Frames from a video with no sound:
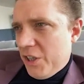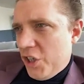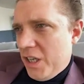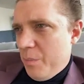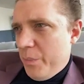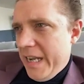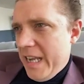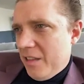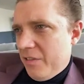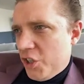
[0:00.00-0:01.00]
you have
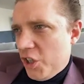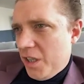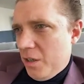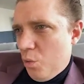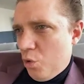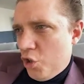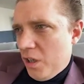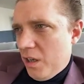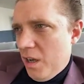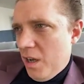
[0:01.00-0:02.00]

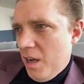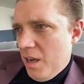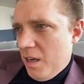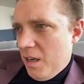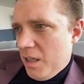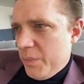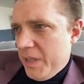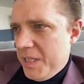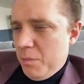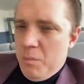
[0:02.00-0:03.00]
from
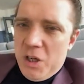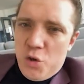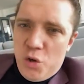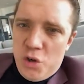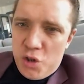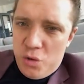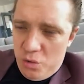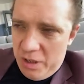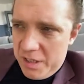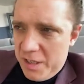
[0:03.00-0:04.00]
your toys.
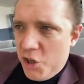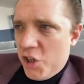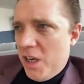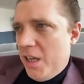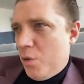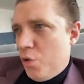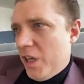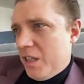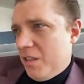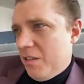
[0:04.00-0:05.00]
And thank you
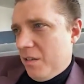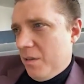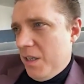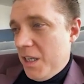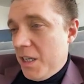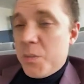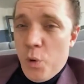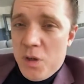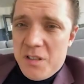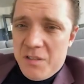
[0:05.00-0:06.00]
very much that you
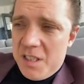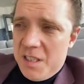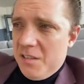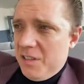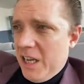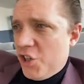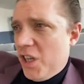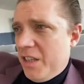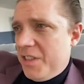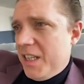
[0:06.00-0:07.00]
allowed to use
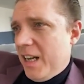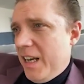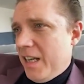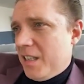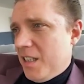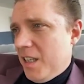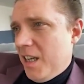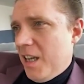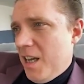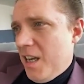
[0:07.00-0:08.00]
the
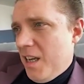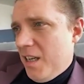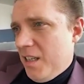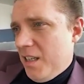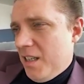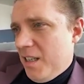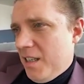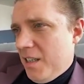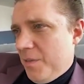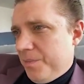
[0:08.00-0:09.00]
style
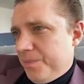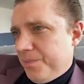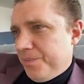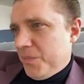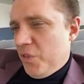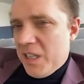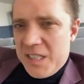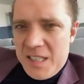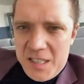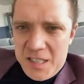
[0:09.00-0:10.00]
of your toys in our
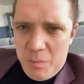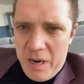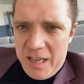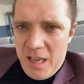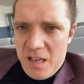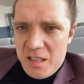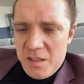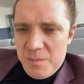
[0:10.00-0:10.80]
NFT collection.